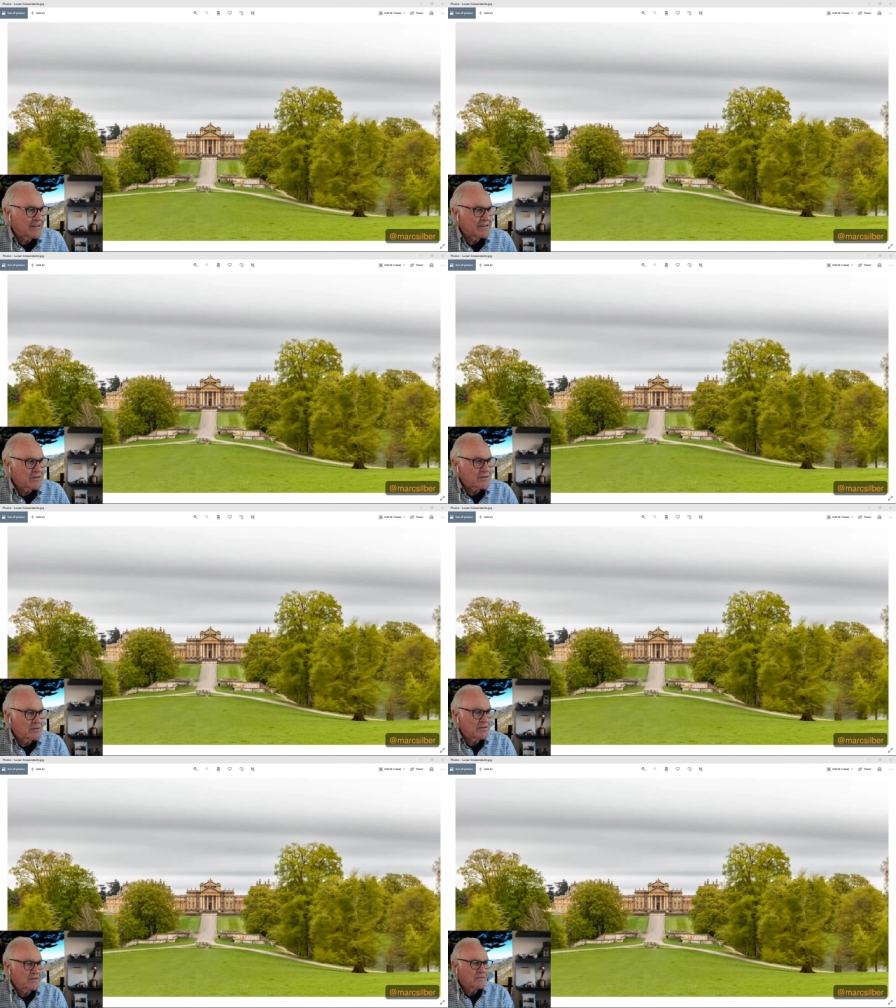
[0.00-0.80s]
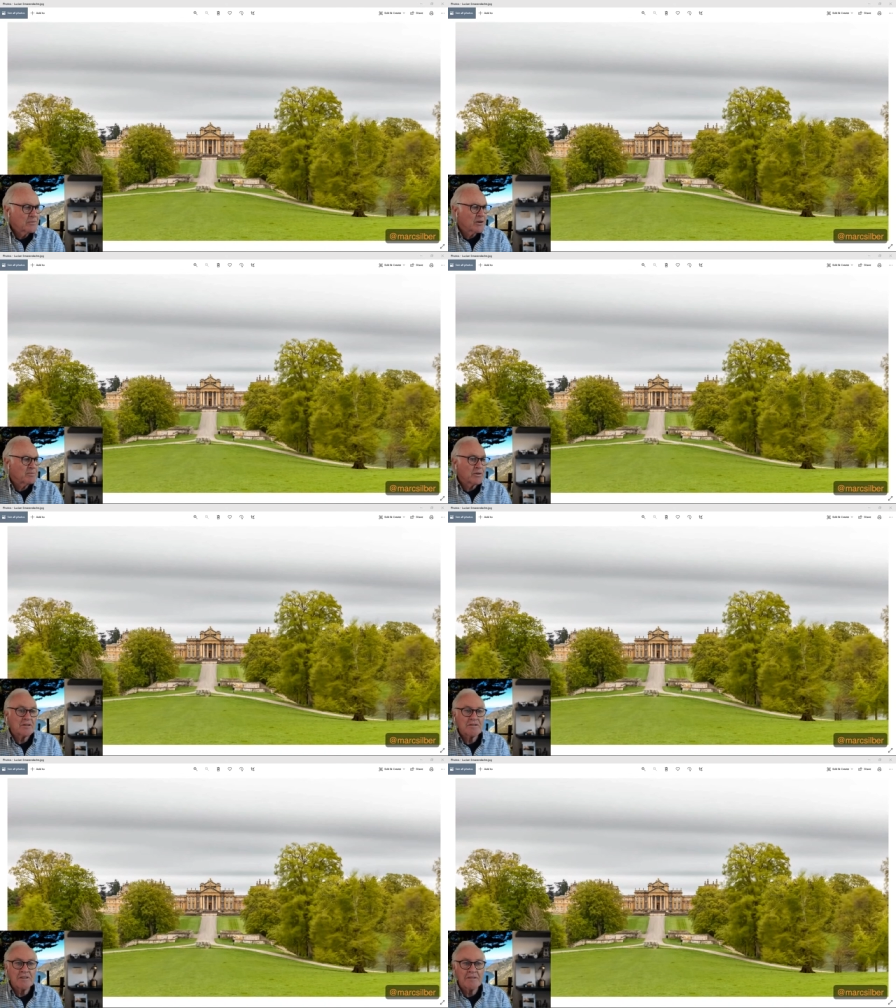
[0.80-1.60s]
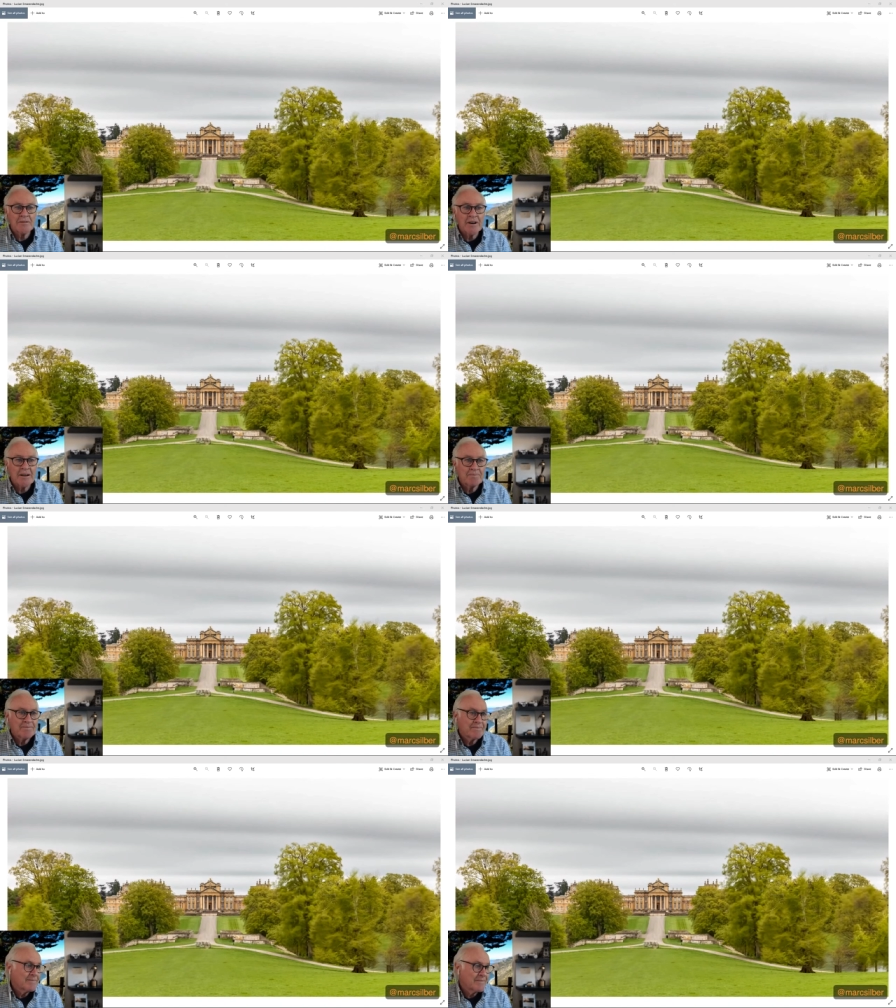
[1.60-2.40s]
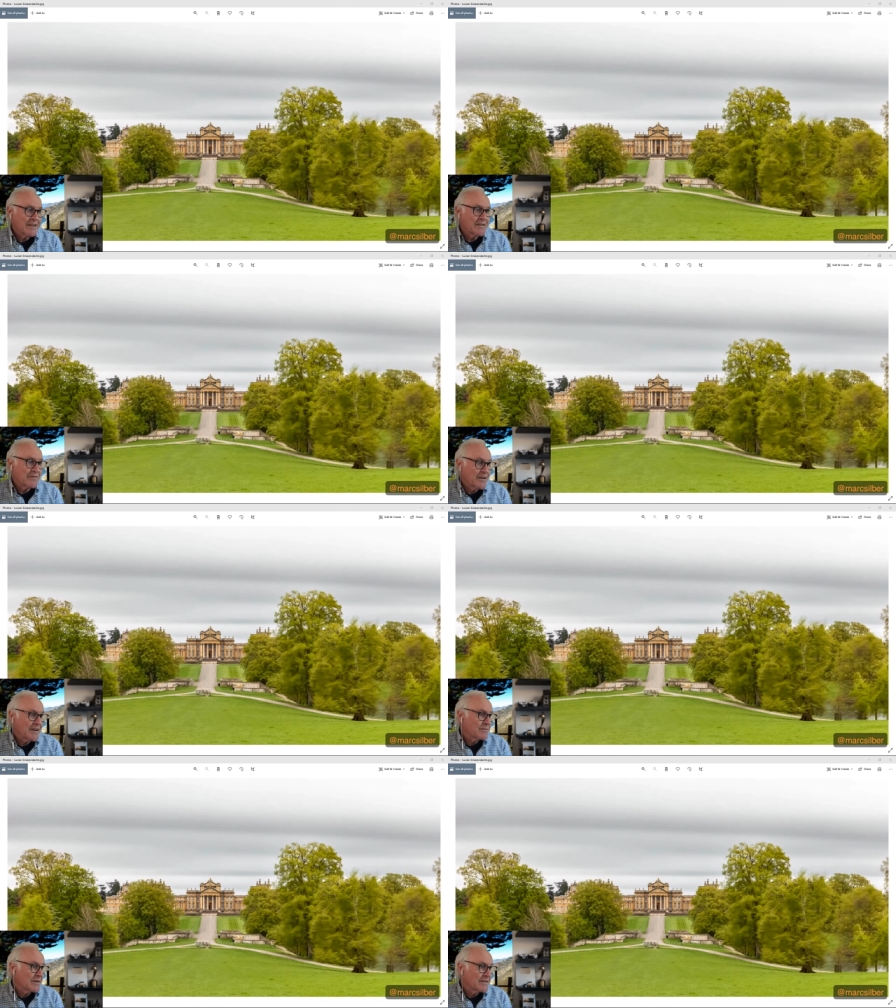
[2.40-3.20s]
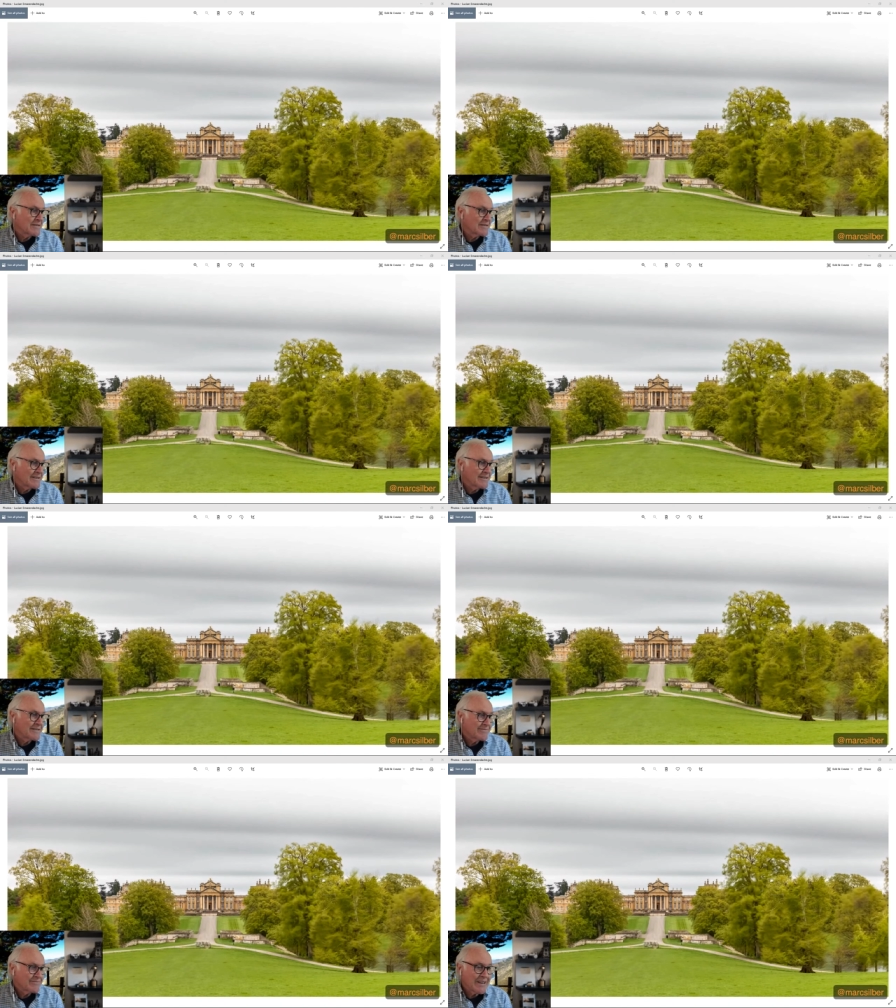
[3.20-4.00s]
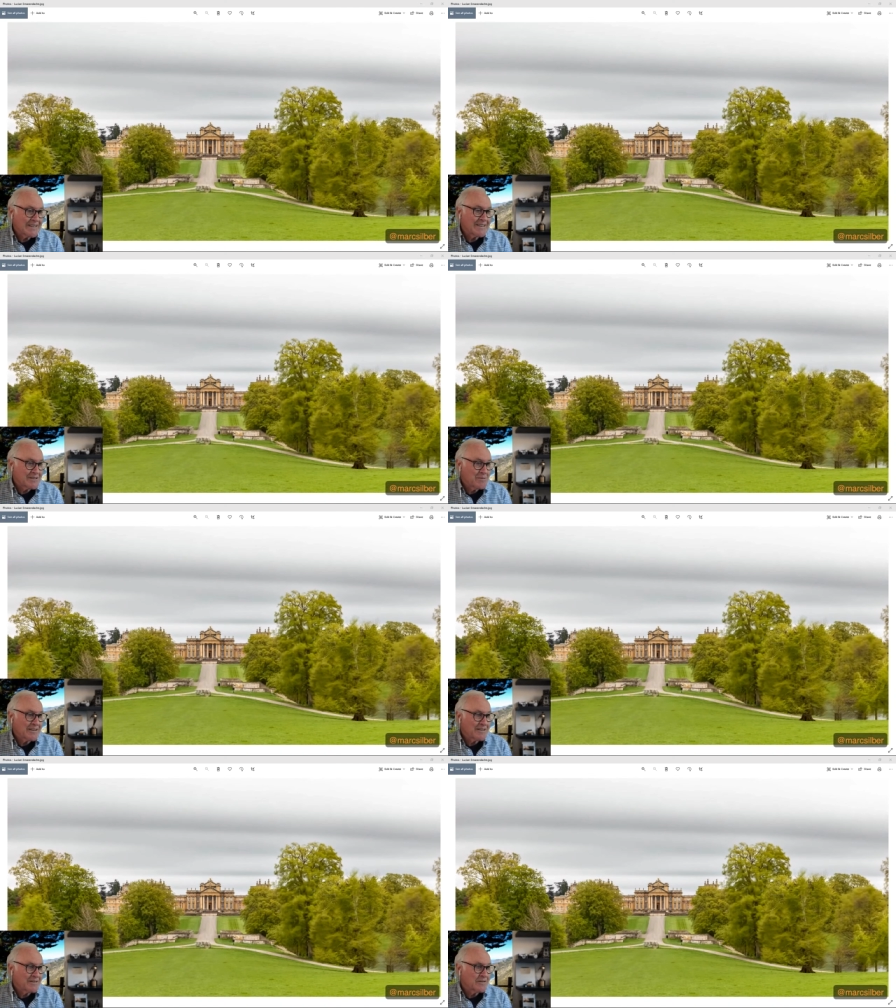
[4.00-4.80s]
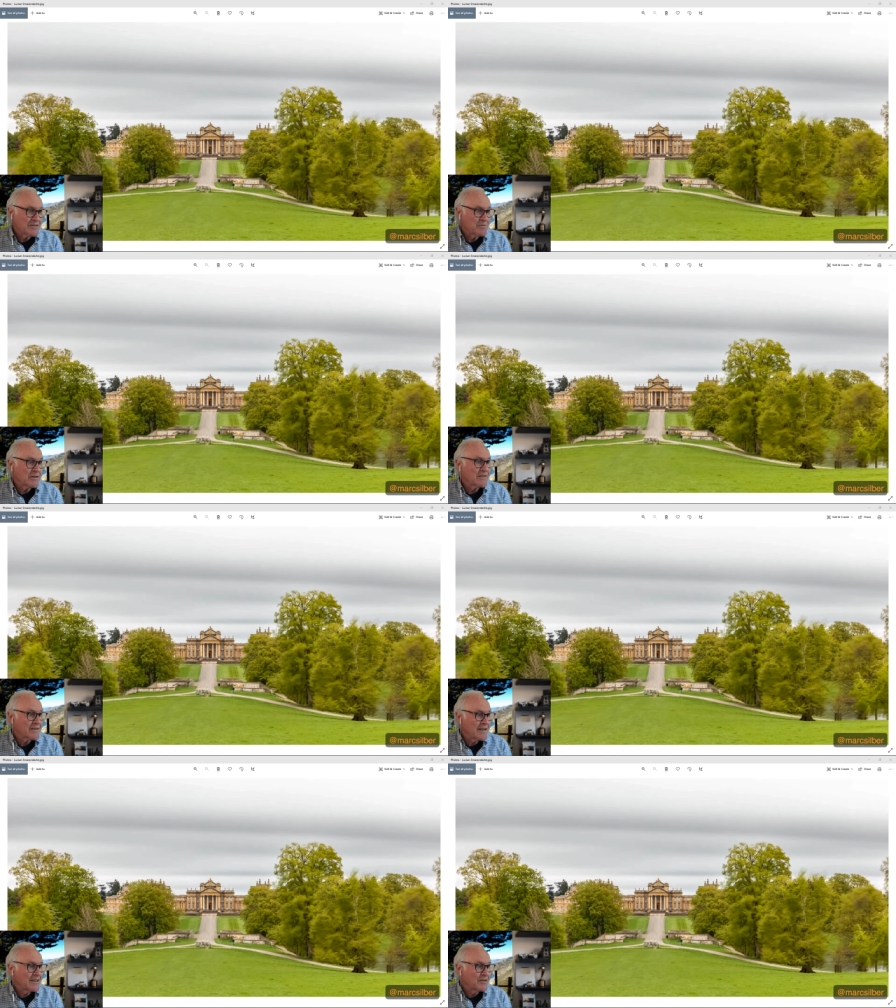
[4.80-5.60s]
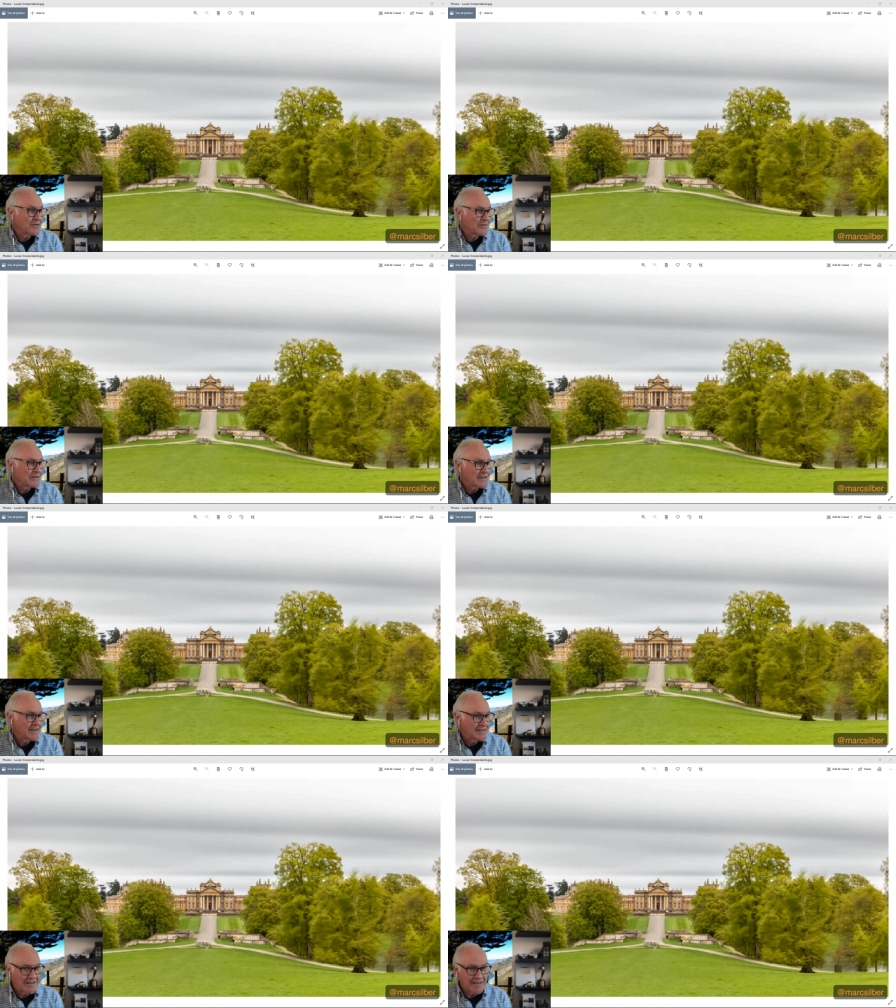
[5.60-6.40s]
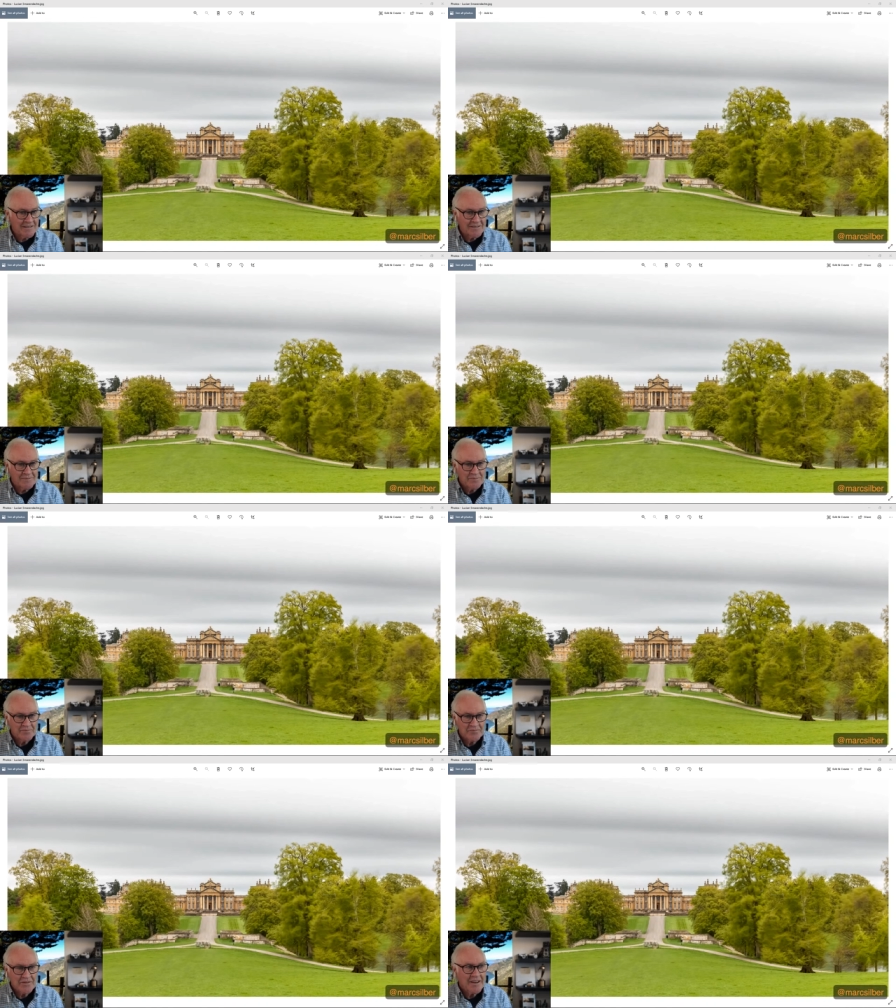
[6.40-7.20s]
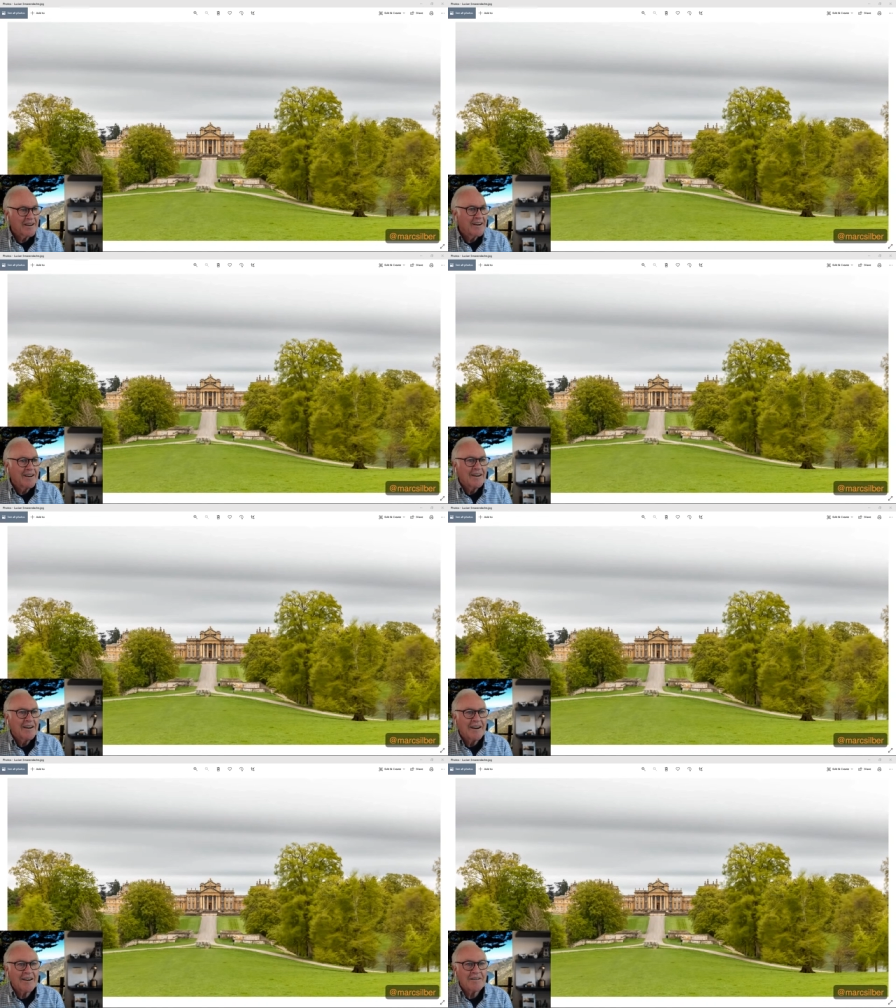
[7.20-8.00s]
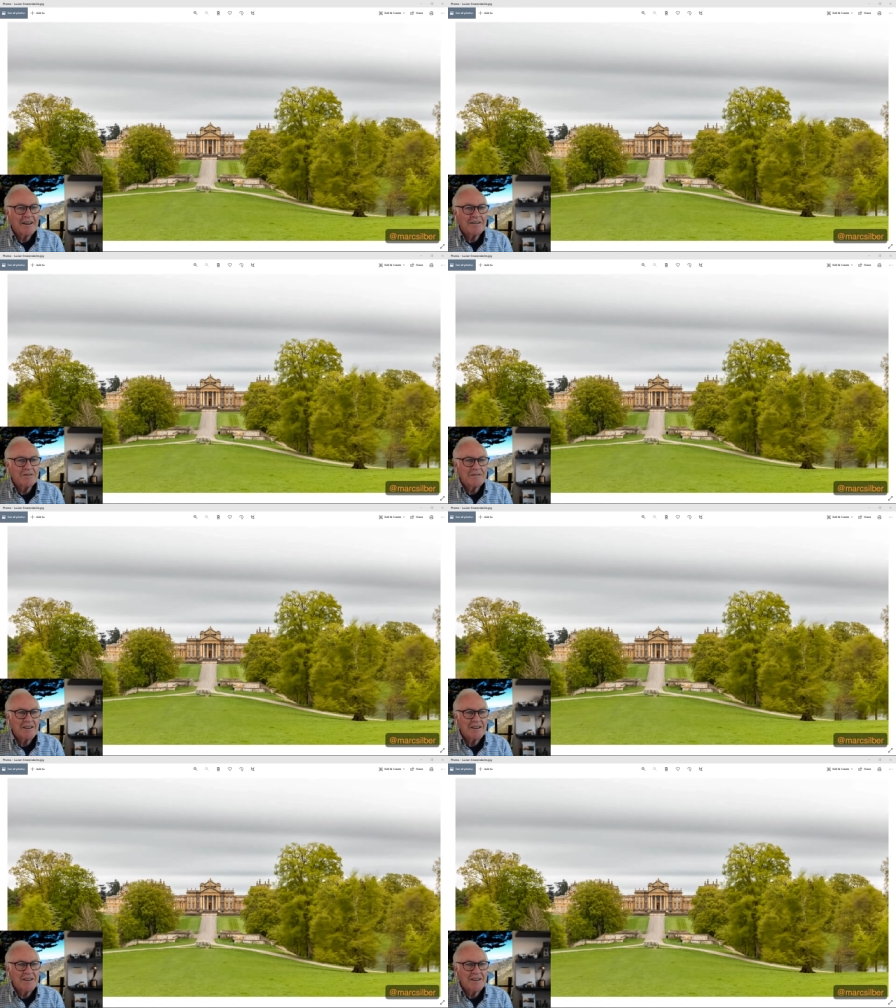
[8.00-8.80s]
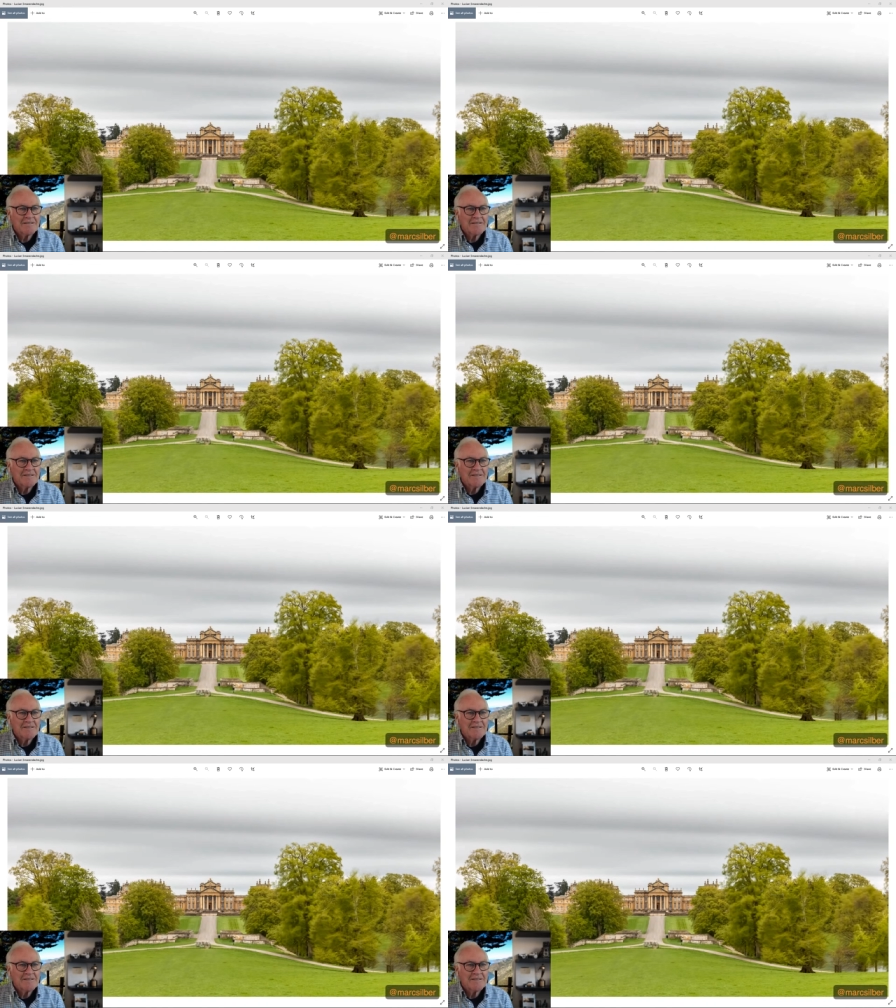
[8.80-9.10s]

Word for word: is put a person in a frame, in the frame, and it does make a difference. But thank you for sending that in. All right, who's next?